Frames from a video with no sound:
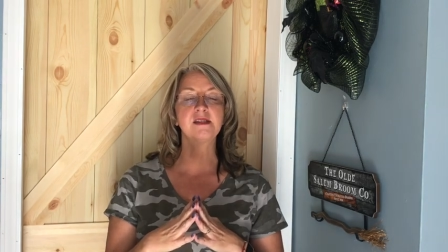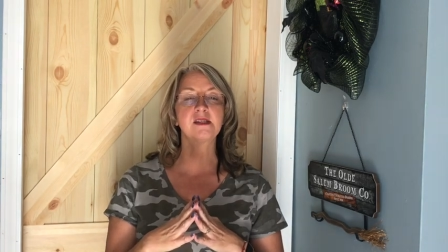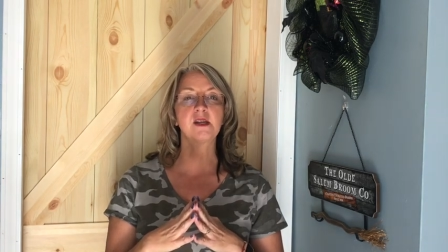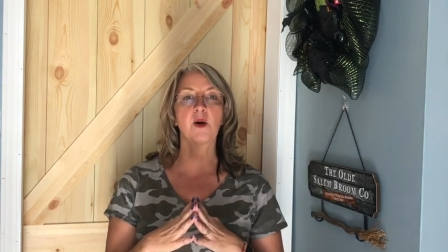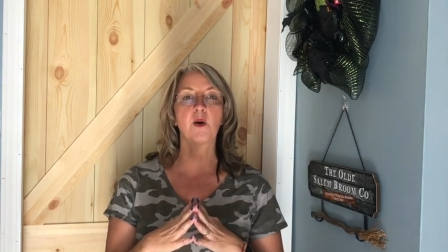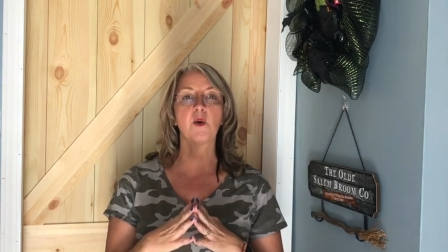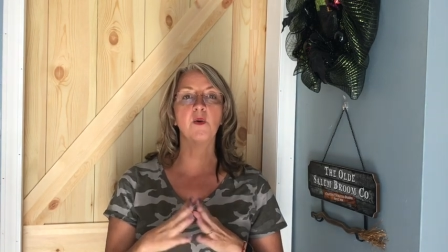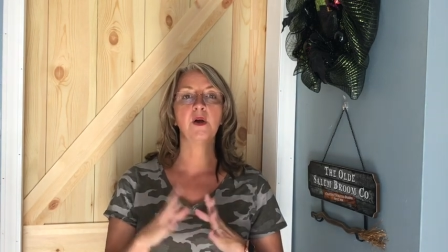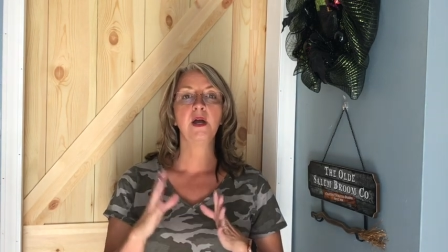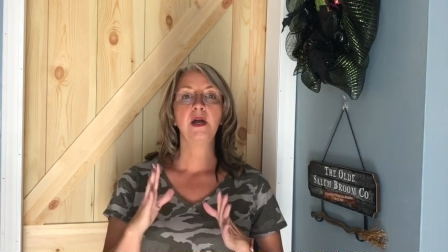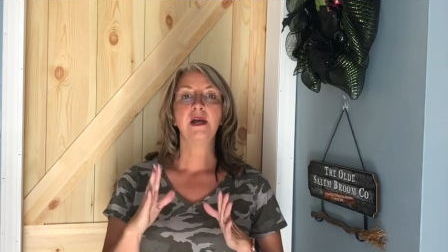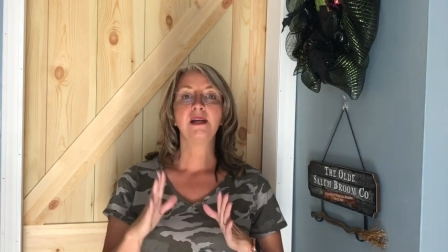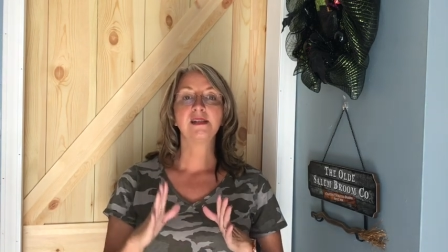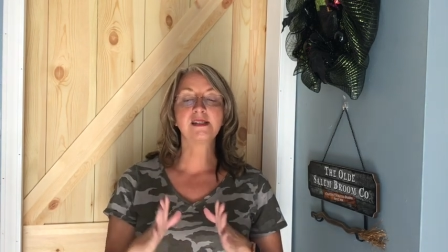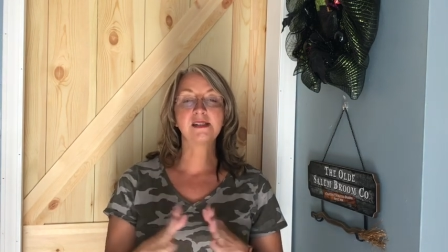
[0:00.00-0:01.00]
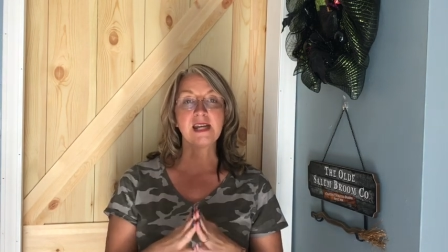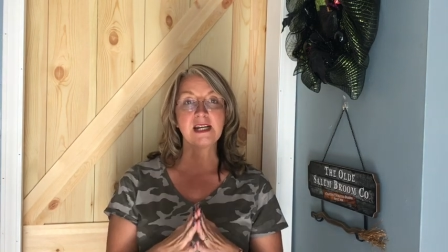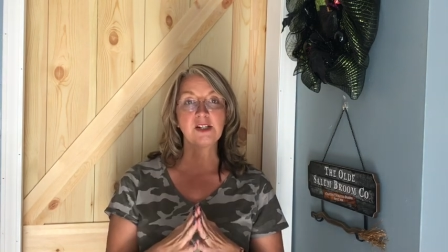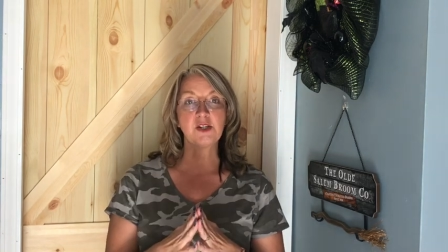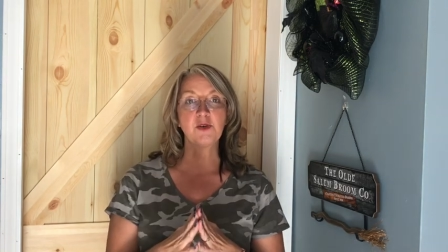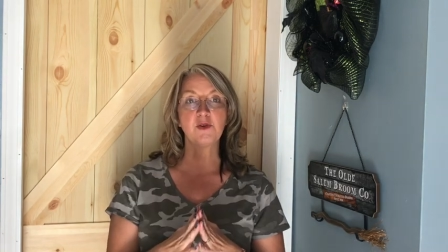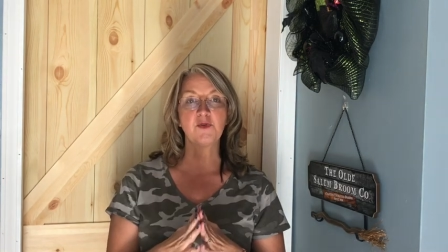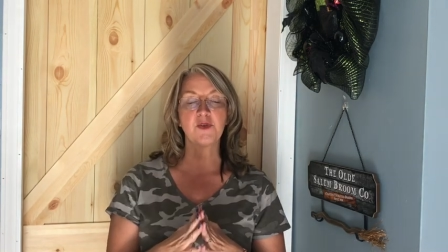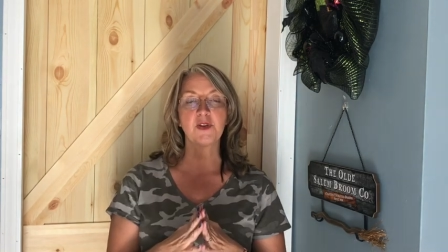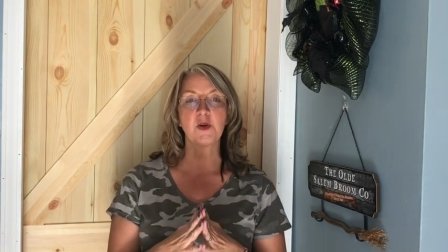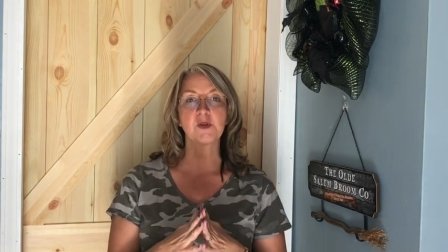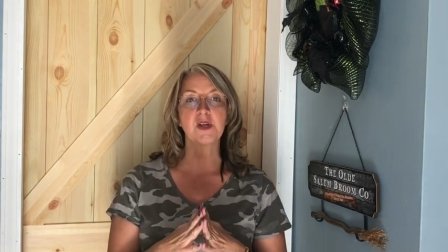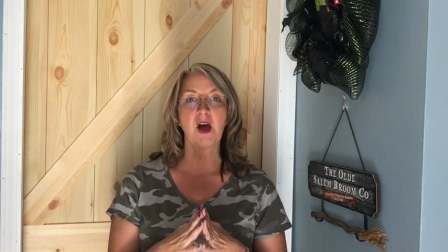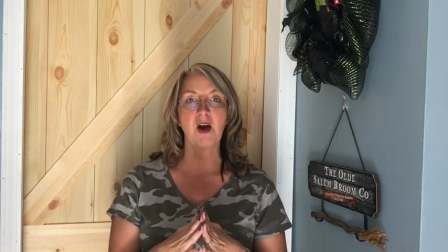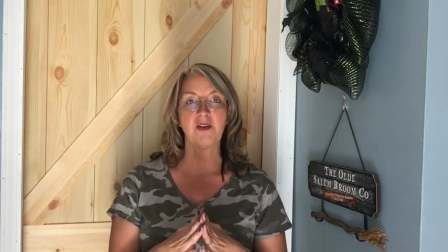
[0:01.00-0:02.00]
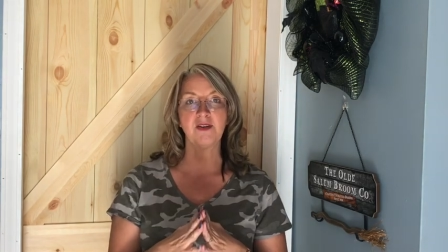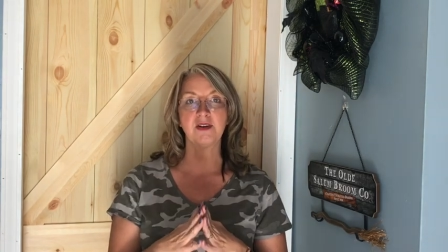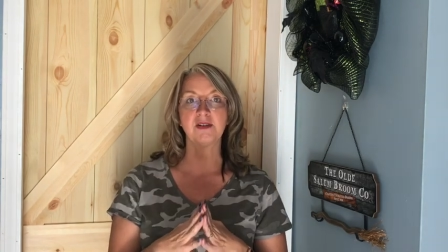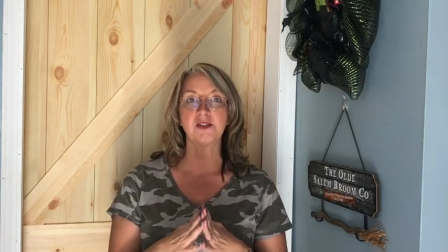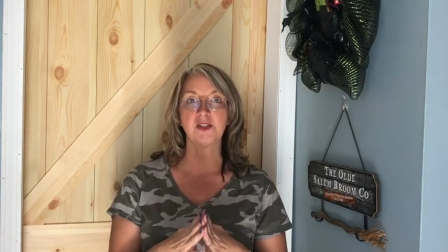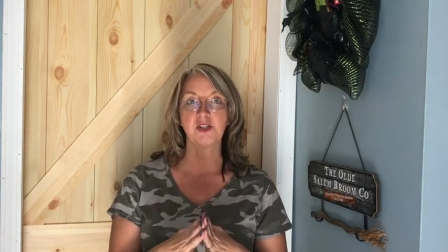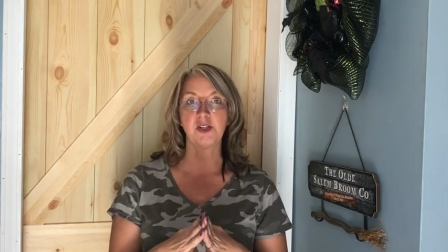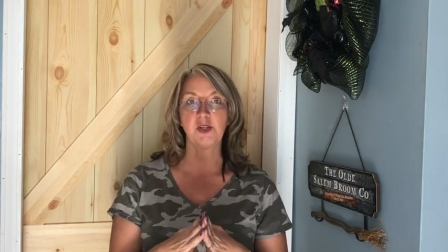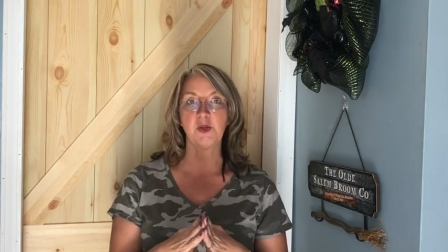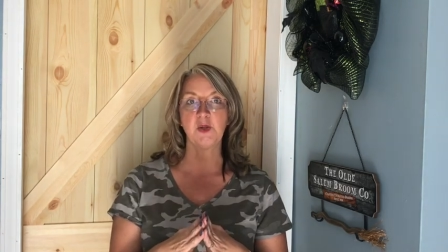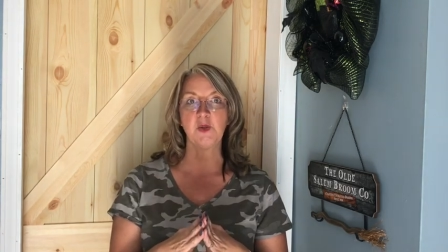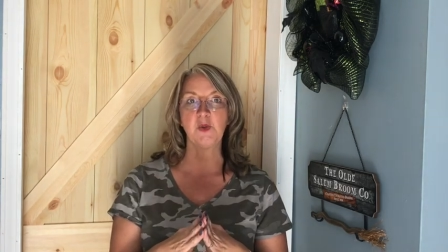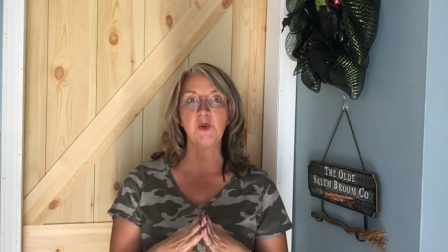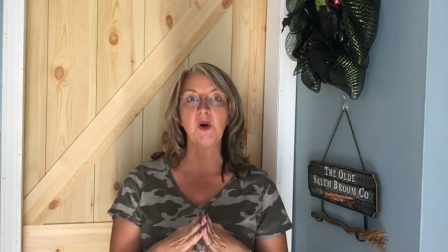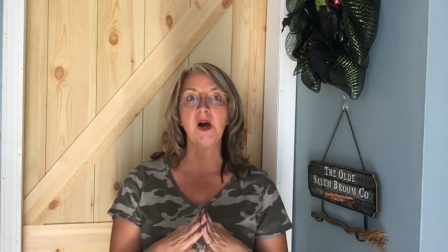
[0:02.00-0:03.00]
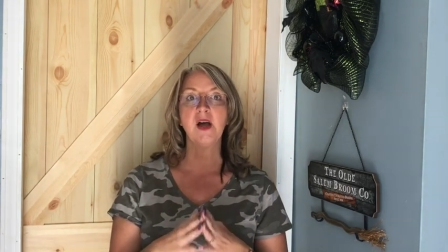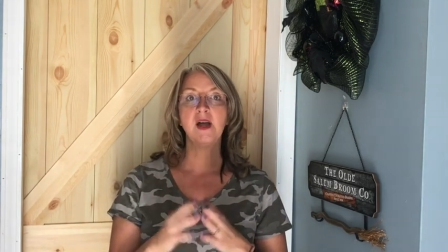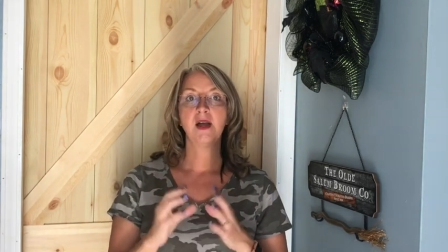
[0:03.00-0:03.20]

So stay tuned for those other two